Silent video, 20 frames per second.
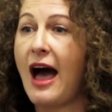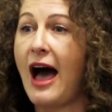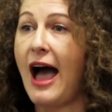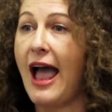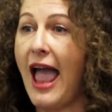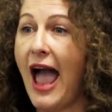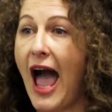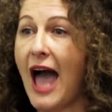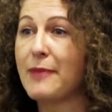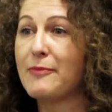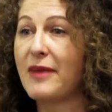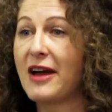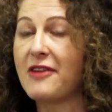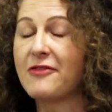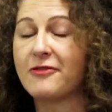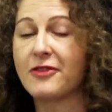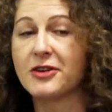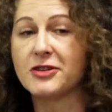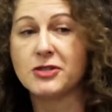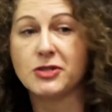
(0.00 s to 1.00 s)
I had
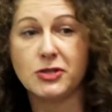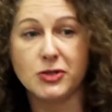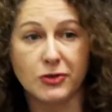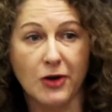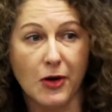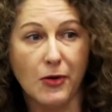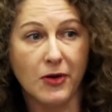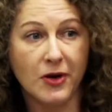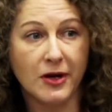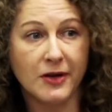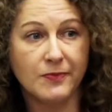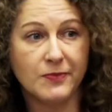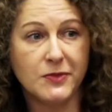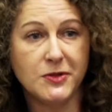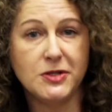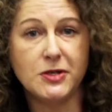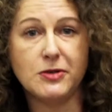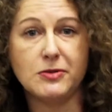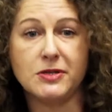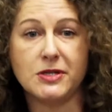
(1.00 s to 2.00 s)
my first stroke
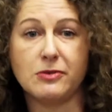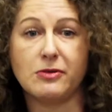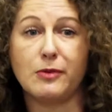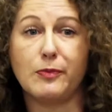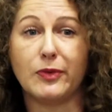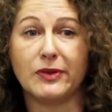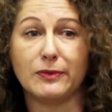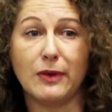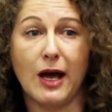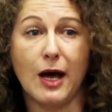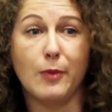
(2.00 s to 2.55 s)
due to